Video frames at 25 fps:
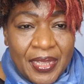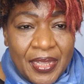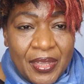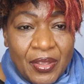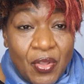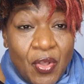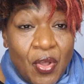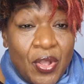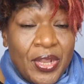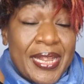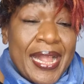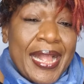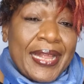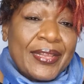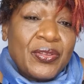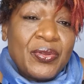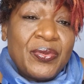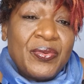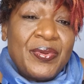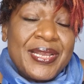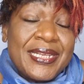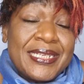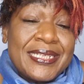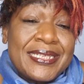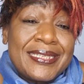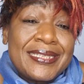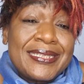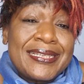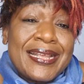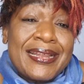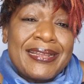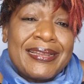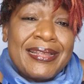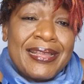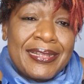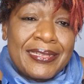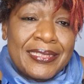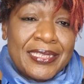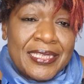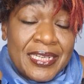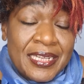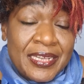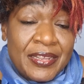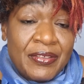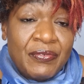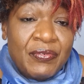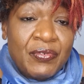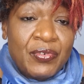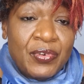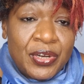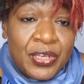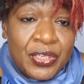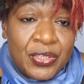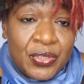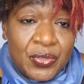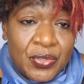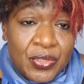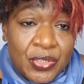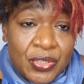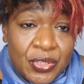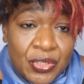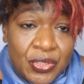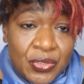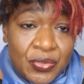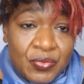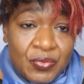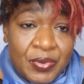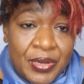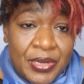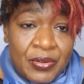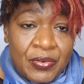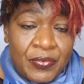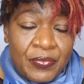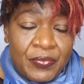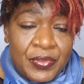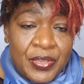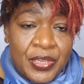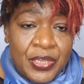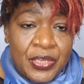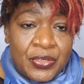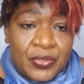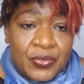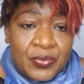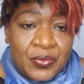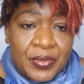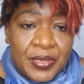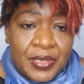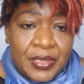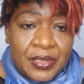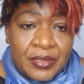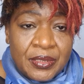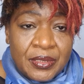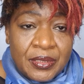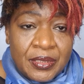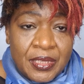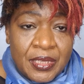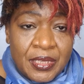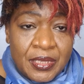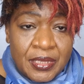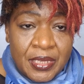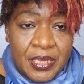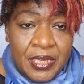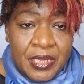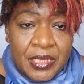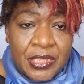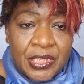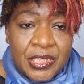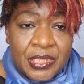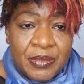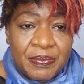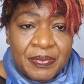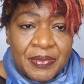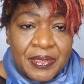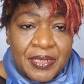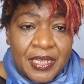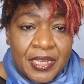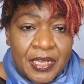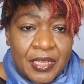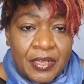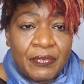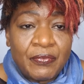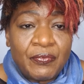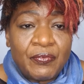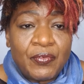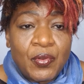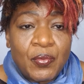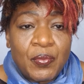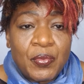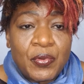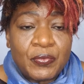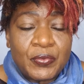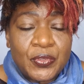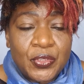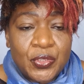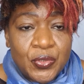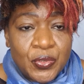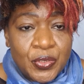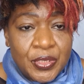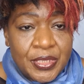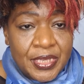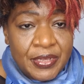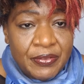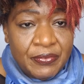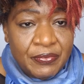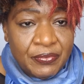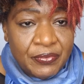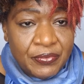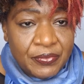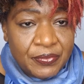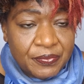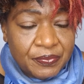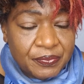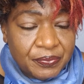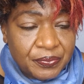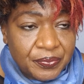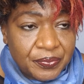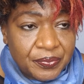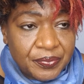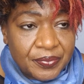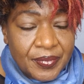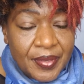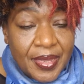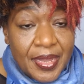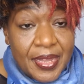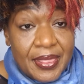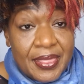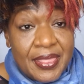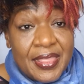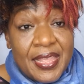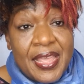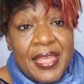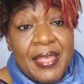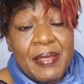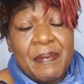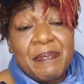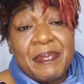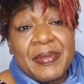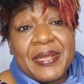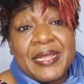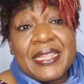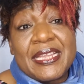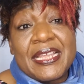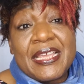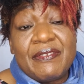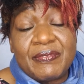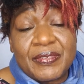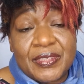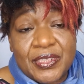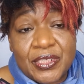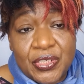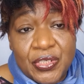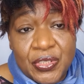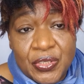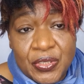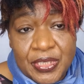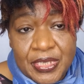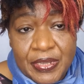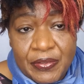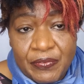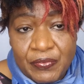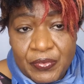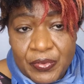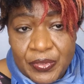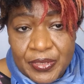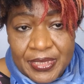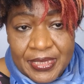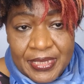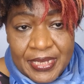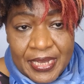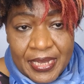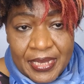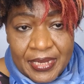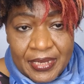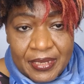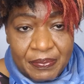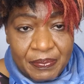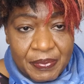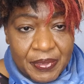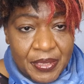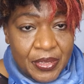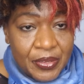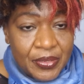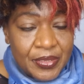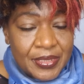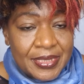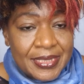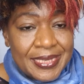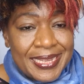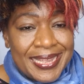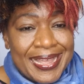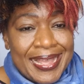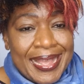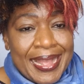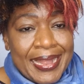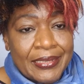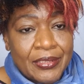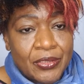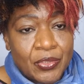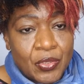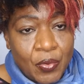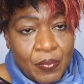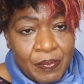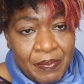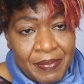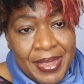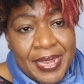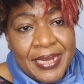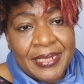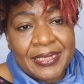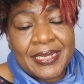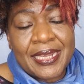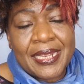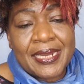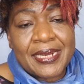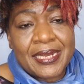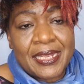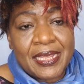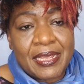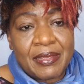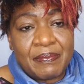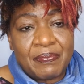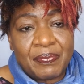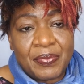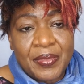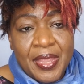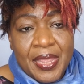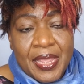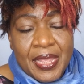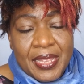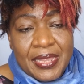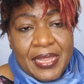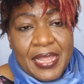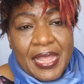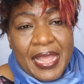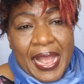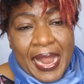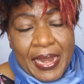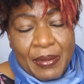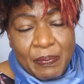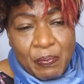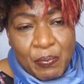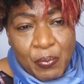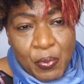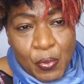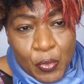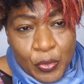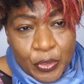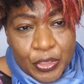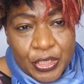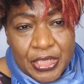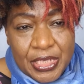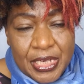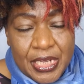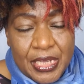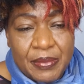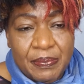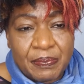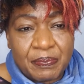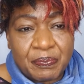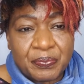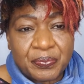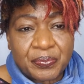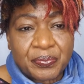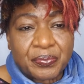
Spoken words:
God had already sent a deliverer to the children of Israel in Egypt in the form of Joseph. They believed Joseph was dead because they had tormented him, they had pushed him